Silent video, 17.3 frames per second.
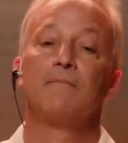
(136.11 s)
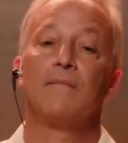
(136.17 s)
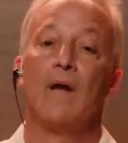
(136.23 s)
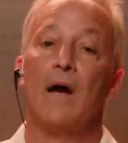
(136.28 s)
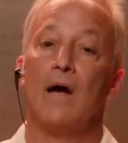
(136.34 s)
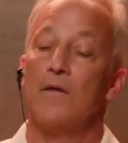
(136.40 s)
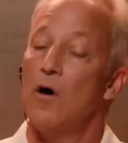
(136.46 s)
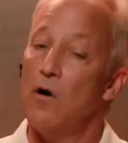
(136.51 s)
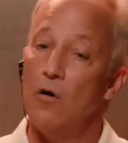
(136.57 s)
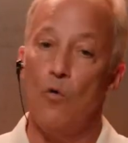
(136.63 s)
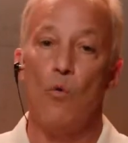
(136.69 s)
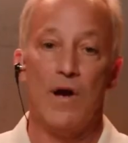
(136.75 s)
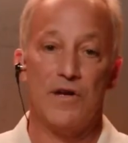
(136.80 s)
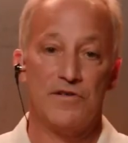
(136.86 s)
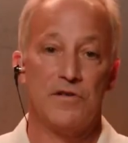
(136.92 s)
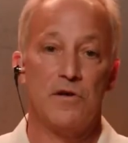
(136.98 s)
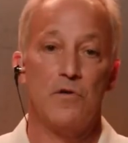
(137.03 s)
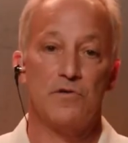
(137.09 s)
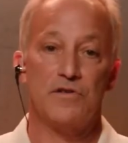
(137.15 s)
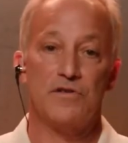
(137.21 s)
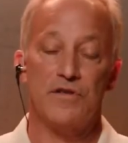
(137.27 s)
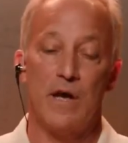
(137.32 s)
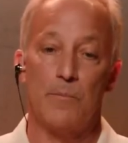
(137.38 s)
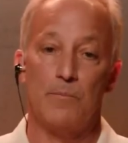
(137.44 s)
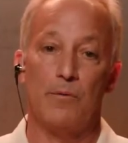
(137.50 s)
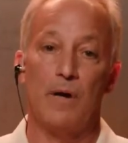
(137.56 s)
The whole West Coast has
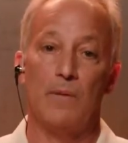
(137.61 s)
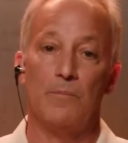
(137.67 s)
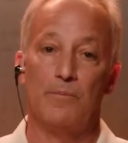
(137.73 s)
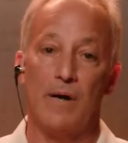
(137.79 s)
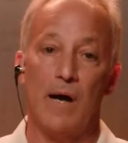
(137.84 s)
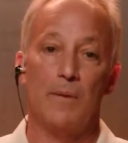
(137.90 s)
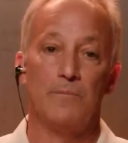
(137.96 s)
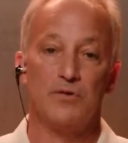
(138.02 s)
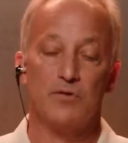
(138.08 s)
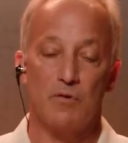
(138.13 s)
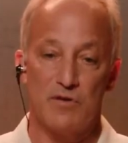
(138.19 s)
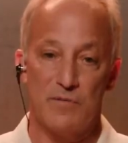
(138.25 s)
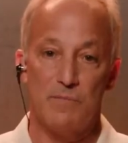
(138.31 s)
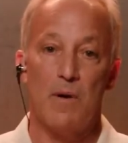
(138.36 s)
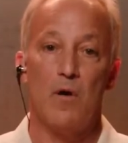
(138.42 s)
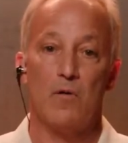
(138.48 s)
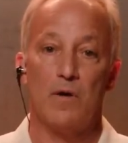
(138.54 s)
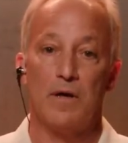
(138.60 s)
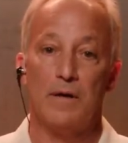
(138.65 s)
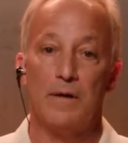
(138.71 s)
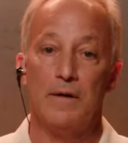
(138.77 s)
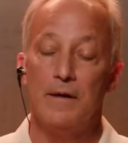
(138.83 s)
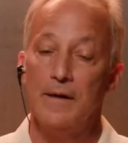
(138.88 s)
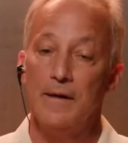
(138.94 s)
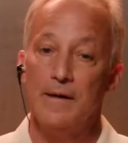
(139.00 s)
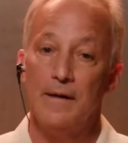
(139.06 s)
had problems with smoke. And
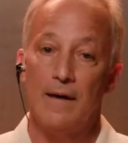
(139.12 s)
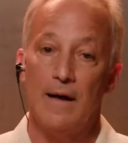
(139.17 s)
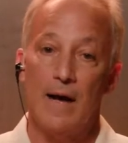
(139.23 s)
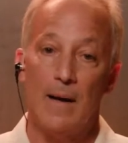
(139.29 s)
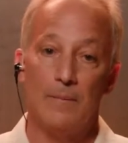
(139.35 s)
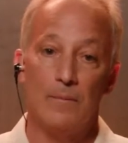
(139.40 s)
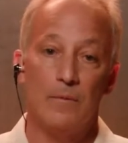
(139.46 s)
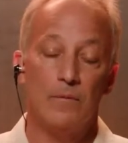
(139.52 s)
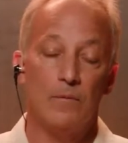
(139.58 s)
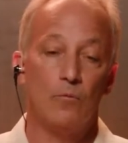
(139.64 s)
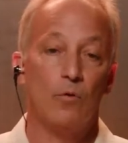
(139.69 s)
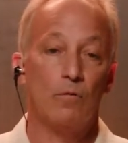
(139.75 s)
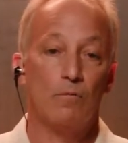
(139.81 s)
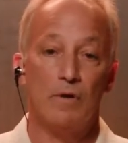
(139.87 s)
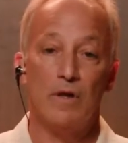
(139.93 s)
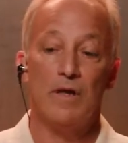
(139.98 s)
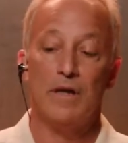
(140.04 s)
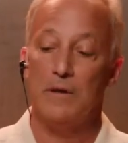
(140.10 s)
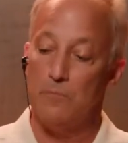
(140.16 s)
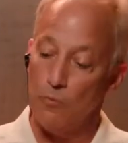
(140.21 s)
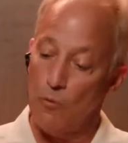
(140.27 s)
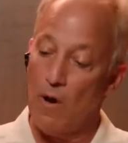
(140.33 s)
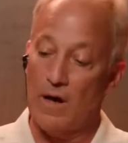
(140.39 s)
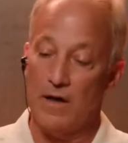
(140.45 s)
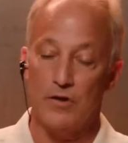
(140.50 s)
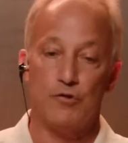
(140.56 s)
we really
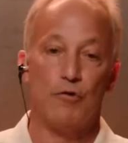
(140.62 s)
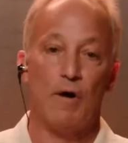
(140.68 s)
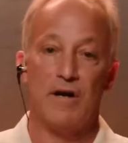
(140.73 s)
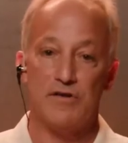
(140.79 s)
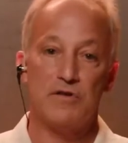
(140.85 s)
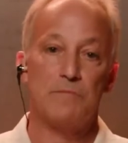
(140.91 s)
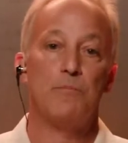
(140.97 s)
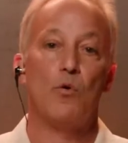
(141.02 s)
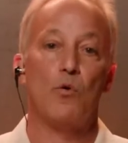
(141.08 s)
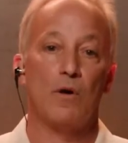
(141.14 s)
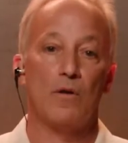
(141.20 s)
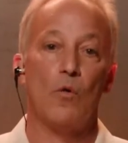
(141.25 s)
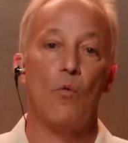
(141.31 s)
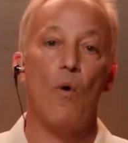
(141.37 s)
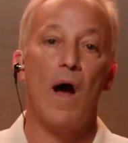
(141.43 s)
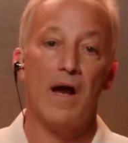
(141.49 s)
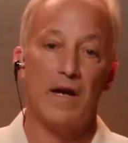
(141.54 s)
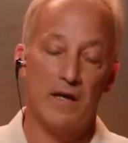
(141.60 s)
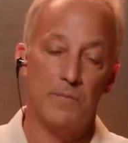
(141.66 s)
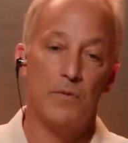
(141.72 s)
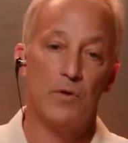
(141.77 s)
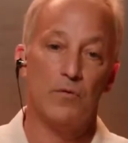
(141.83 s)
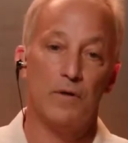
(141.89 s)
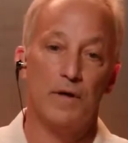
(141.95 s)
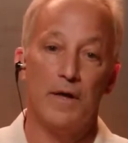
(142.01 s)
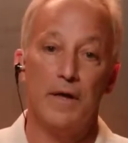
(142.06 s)
want to try to support in the wine
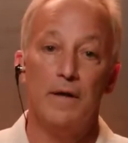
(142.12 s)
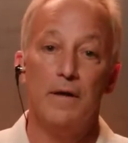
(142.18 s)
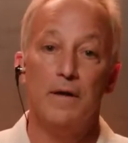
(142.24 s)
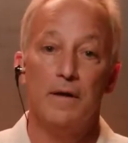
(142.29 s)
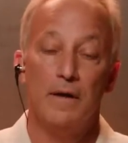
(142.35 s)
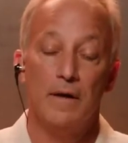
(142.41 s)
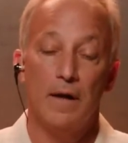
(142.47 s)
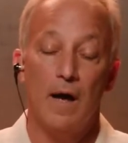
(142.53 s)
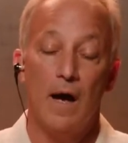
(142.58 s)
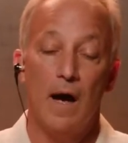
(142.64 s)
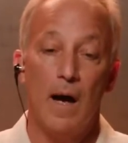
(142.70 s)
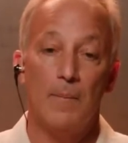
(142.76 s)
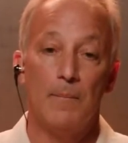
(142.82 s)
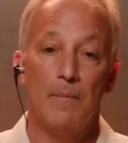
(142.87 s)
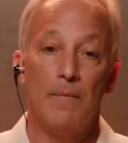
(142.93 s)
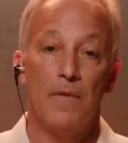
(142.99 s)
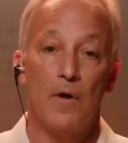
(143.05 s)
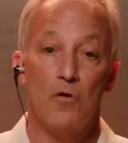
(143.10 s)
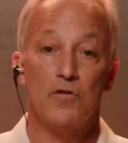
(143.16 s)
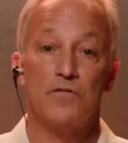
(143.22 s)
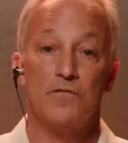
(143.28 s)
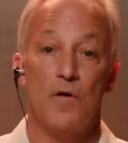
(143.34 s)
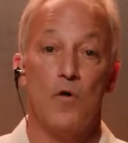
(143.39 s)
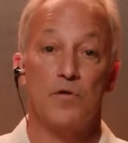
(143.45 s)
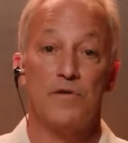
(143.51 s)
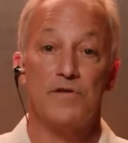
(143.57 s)
community those
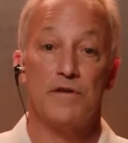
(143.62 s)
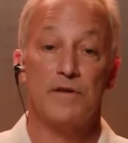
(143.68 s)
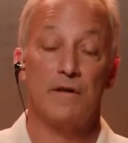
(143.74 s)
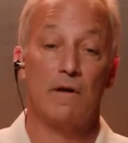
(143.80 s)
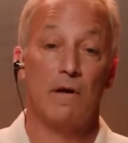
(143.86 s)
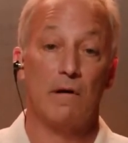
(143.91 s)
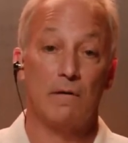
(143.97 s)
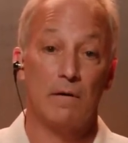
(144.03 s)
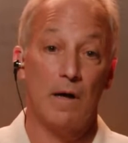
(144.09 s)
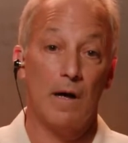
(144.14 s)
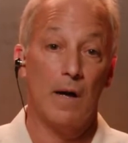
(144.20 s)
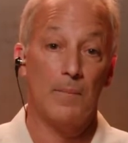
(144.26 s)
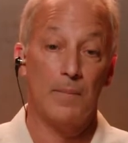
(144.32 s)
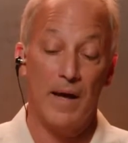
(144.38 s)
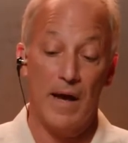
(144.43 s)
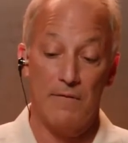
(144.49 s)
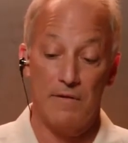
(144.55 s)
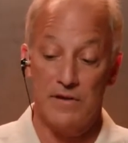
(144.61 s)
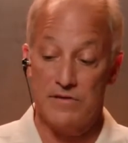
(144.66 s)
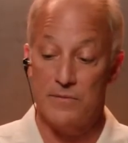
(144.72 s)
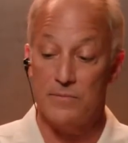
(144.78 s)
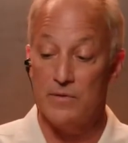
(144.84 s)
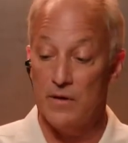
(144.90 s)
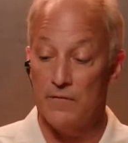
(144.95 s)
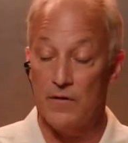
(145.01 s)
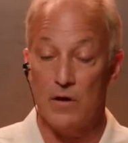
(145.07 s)
folks that are having some
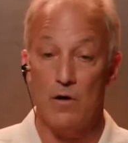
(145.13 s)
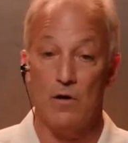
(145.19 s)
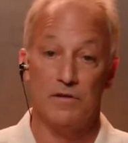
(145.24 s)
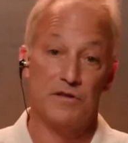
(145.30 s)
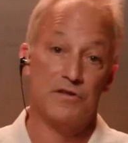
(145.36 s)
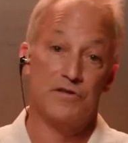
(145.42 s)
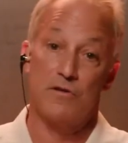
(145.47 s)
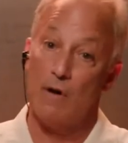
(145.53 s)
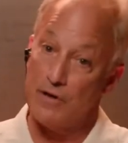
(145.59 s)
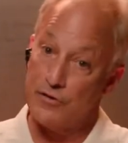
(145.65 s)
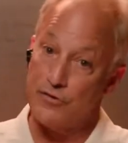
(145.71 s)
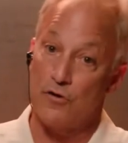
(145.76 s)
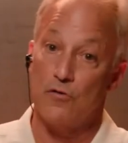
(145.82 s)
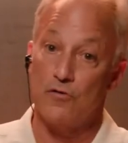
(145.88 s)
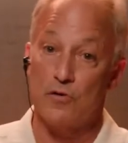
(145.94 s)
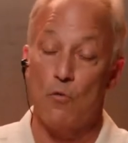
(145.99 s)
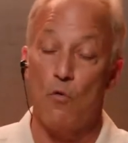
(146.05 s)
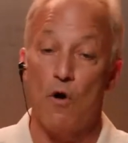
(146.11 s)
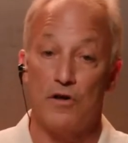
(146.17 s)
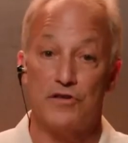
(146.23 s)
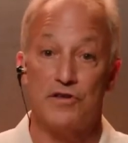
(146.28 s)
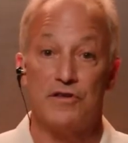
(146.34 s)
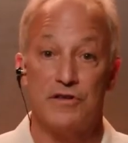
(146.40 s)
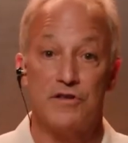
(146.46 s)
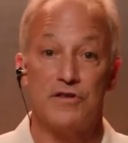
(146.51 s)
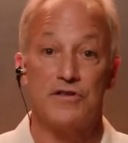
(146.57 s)
difficulty. So I chose a
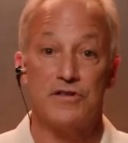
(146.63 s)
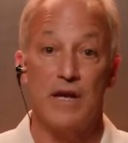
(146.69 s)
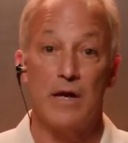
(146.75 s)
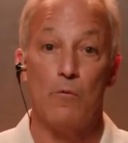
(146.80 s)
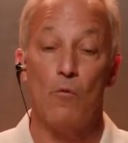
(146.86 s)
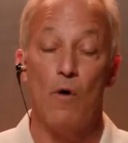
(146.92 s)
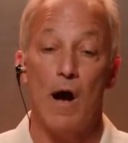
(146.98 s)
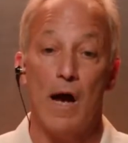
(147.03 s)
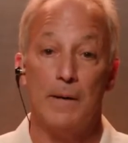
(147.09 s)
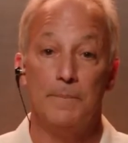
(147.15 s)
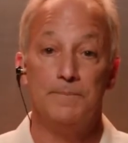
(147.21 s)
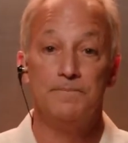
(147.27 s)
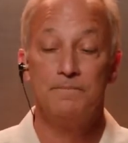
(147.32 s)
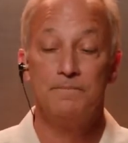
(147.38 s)
Washington State wine.